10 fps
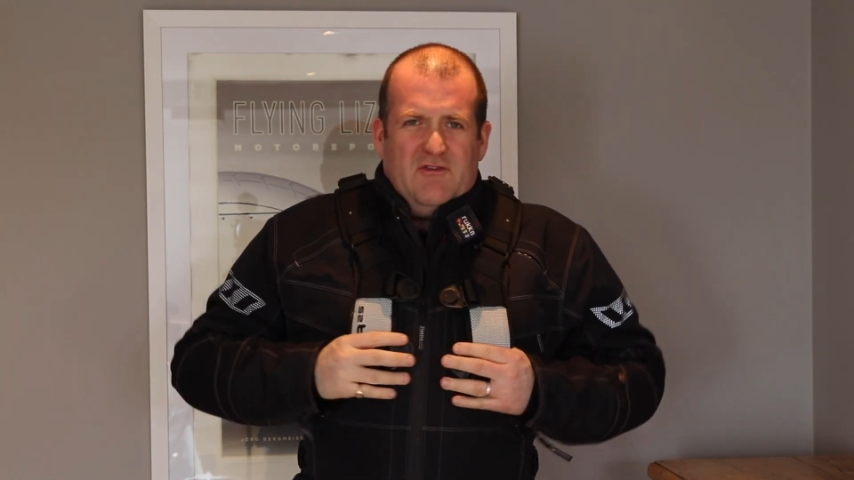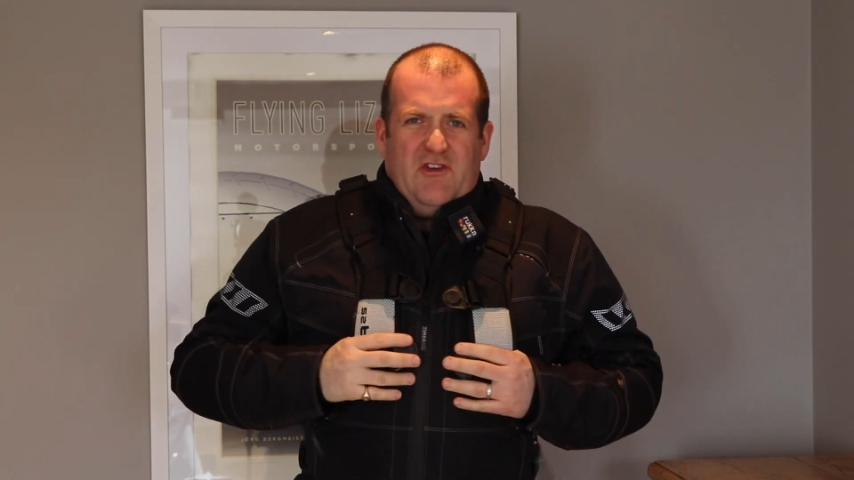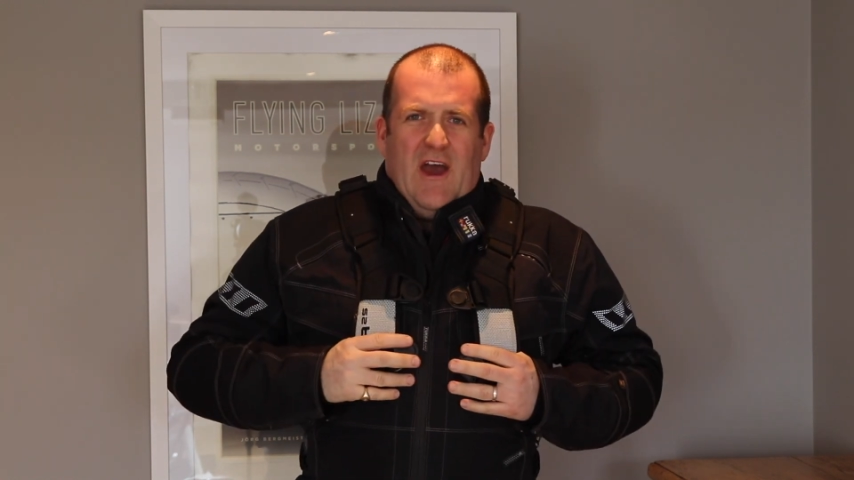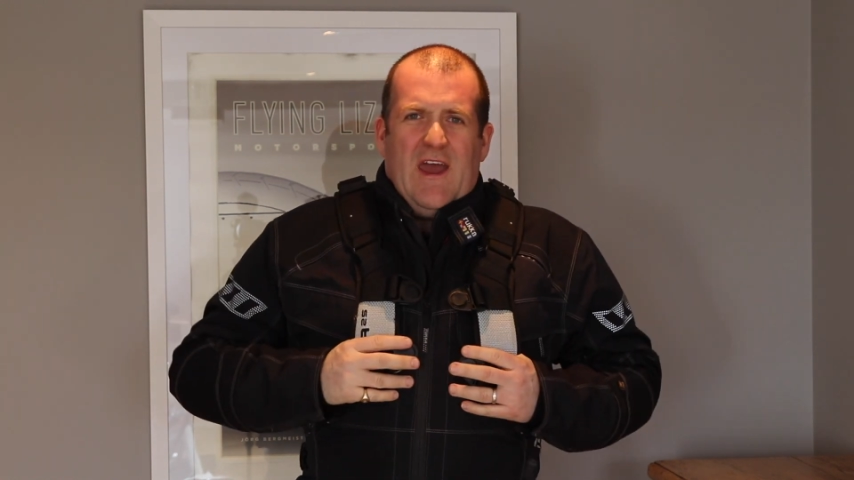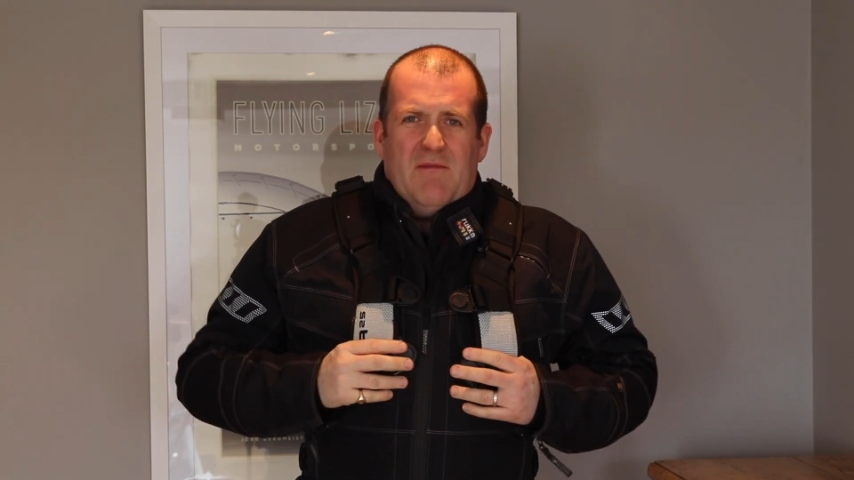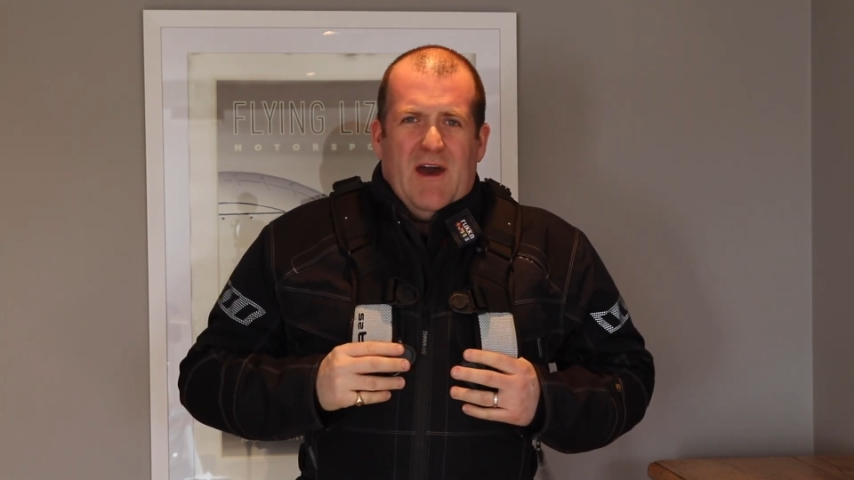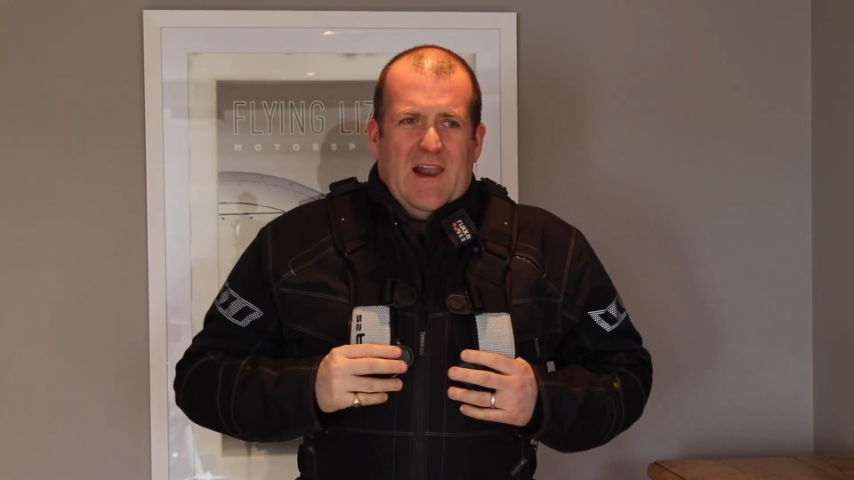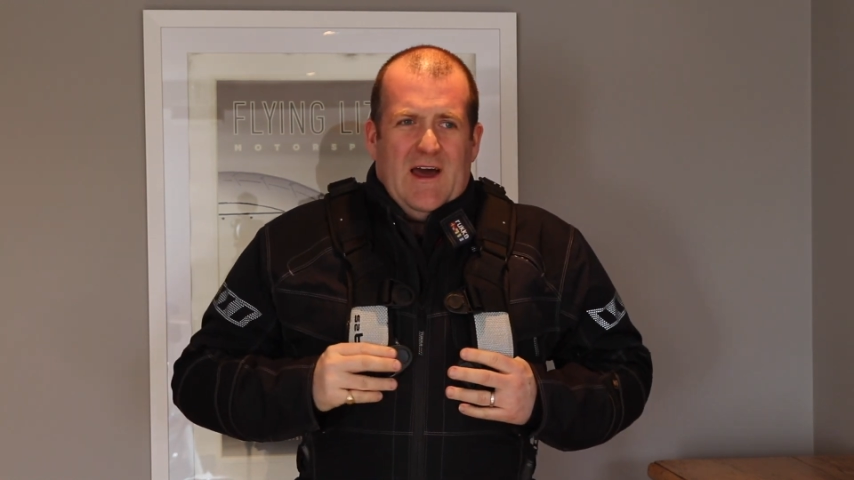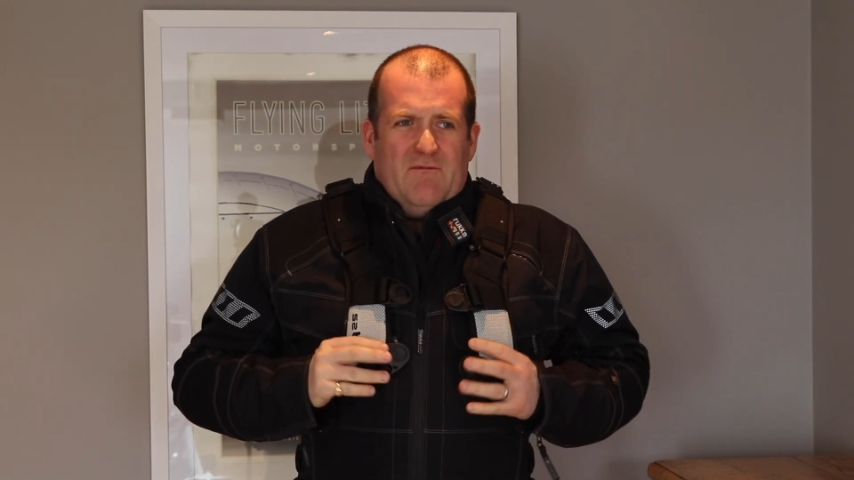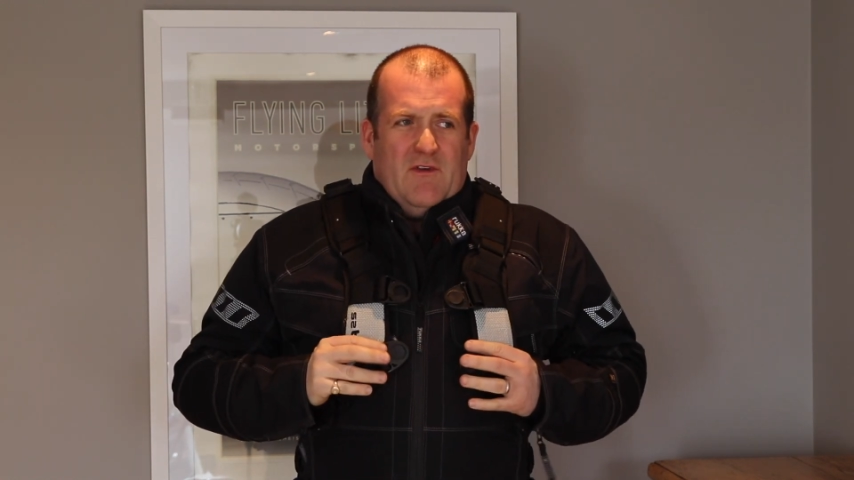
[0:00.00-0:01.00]

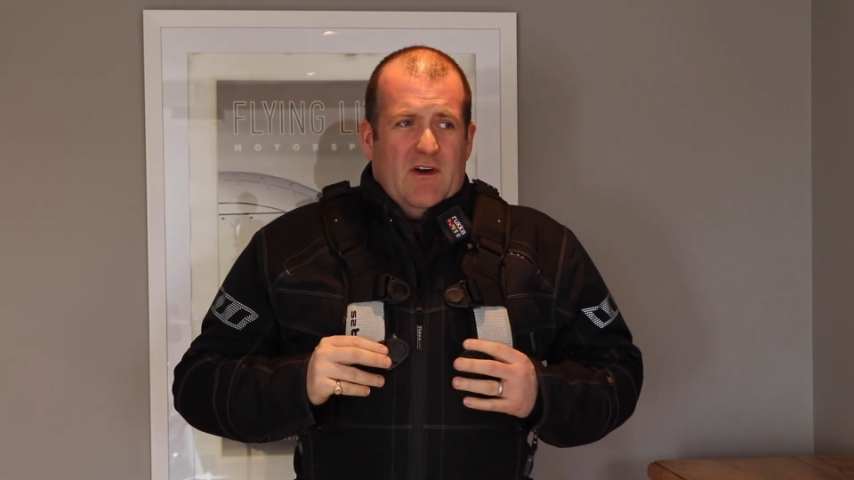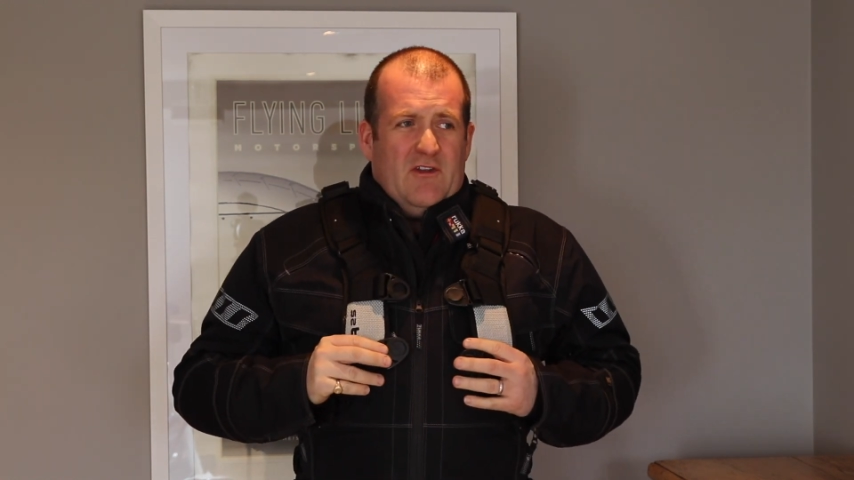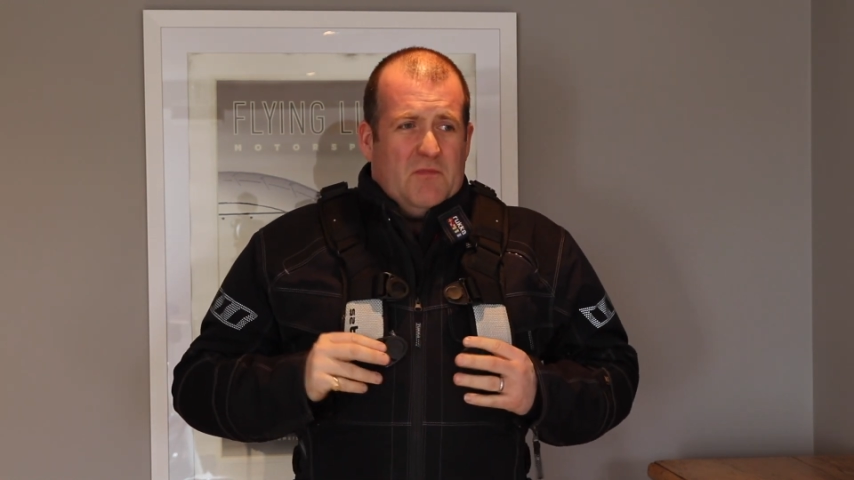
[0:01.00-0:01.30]
JML adverts,